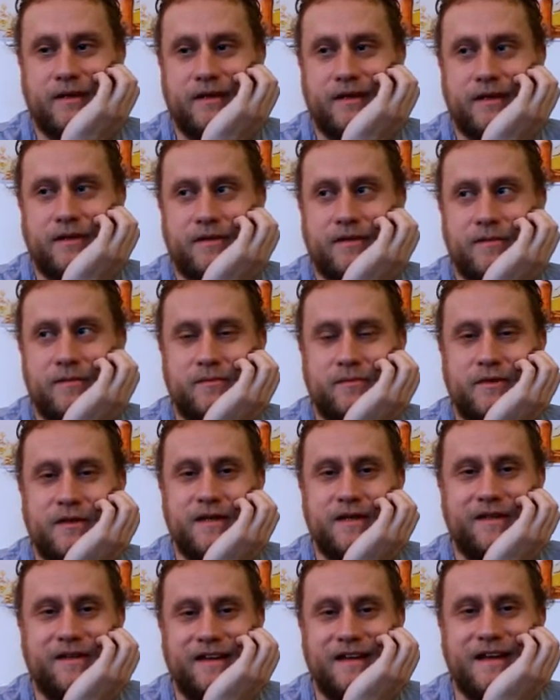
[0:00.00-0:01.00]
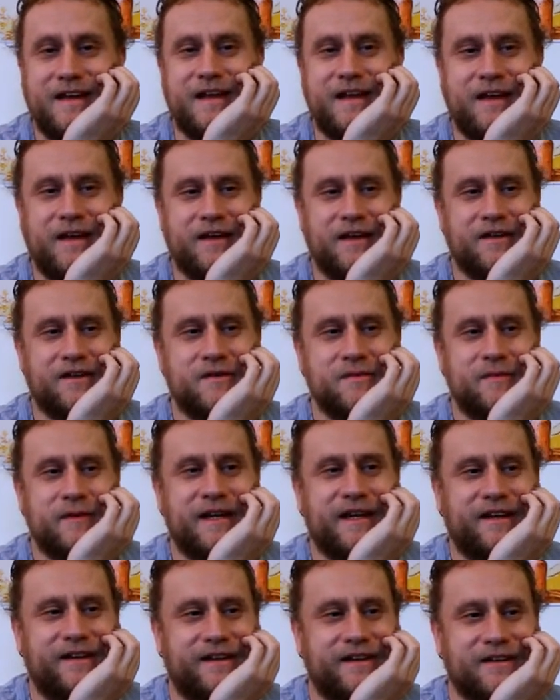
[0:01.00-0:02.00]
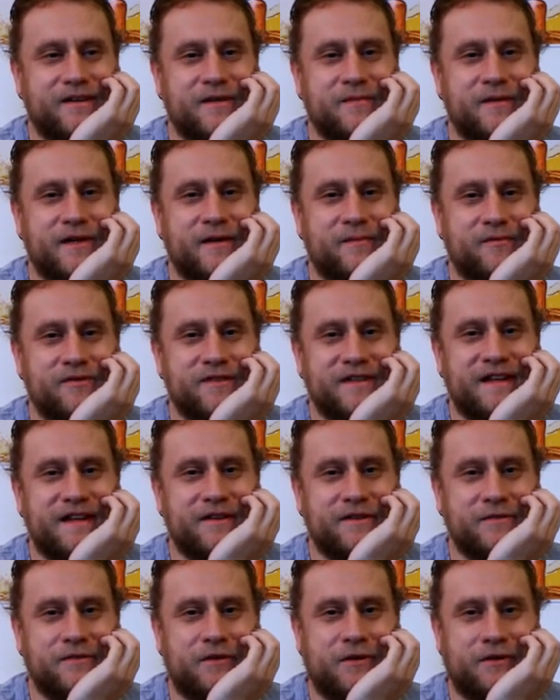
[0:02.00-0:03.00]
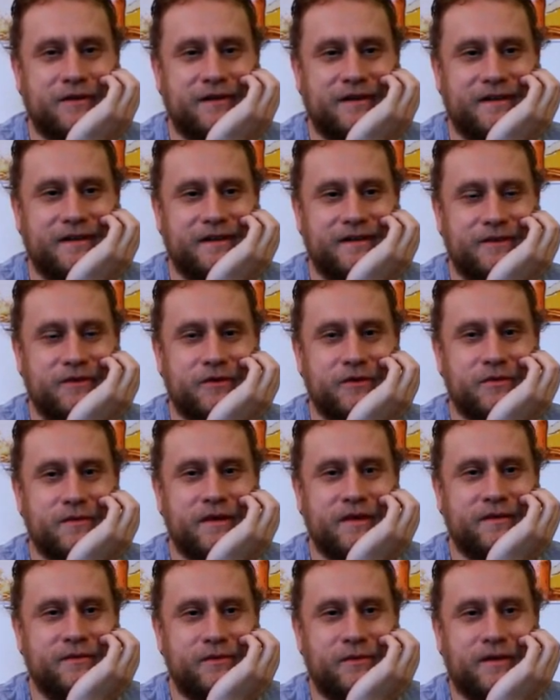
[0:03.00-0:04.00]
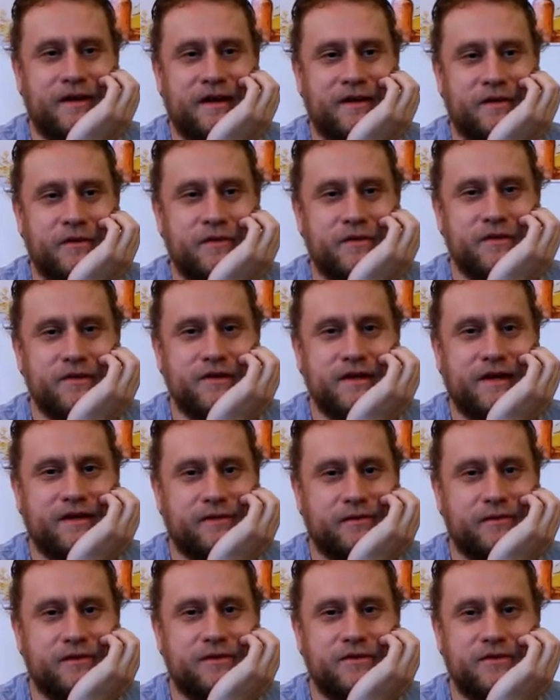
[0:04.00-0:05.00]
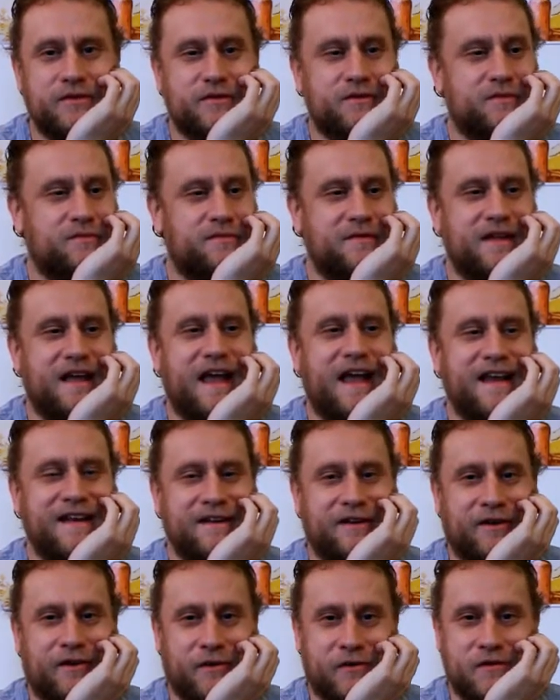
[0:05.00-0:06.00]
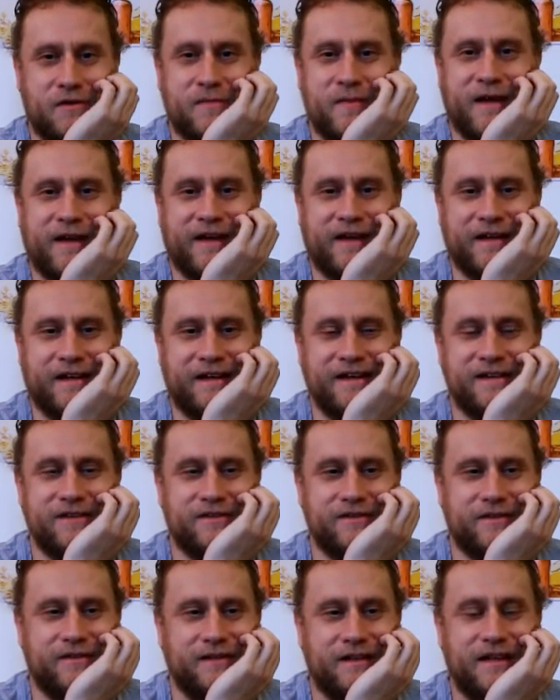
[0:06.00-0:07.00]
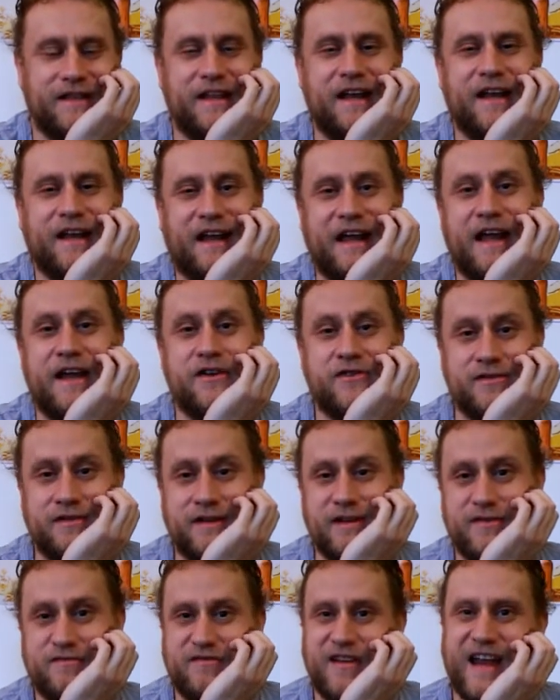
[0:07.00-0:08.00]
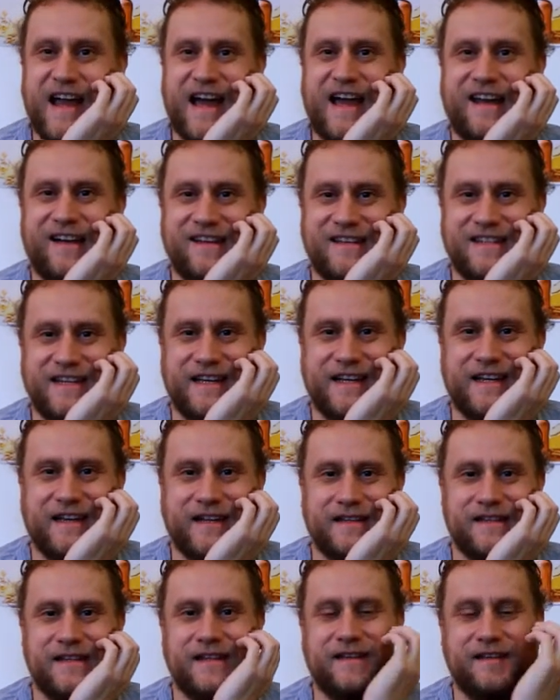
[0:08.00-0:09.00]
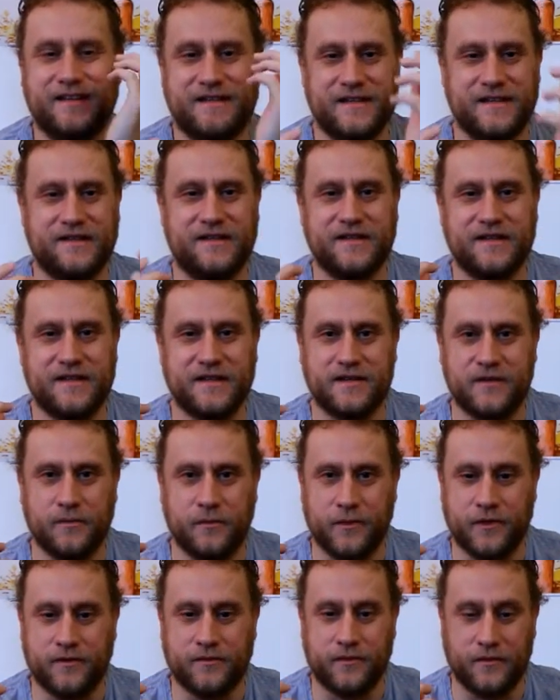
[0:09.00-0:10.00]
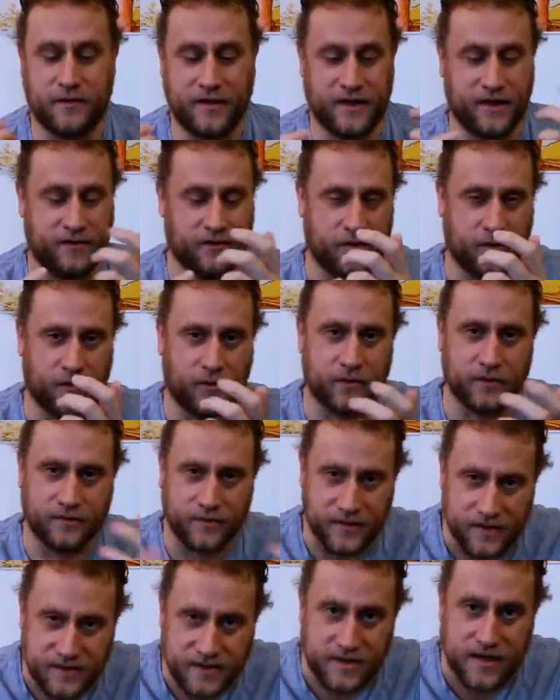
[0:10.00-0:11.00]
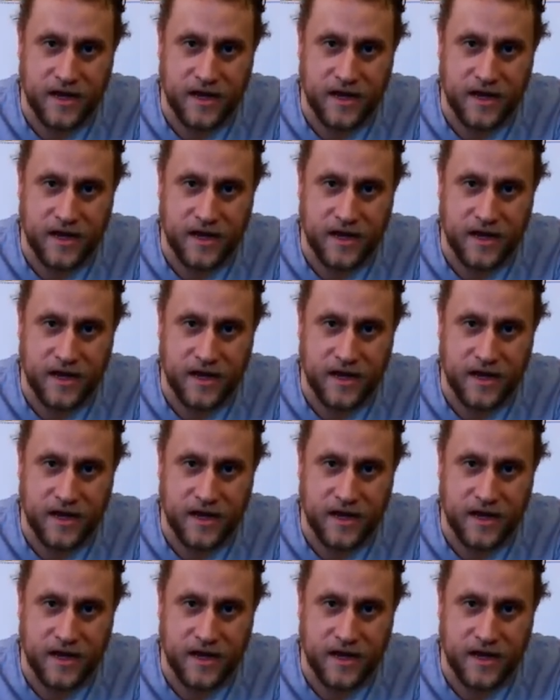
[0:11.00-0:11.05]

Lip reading: To be a presenter on the 24-hour news channel, just endless speculation, and then occasionally reality kicks in. This is the wonderful thing. You've got all of this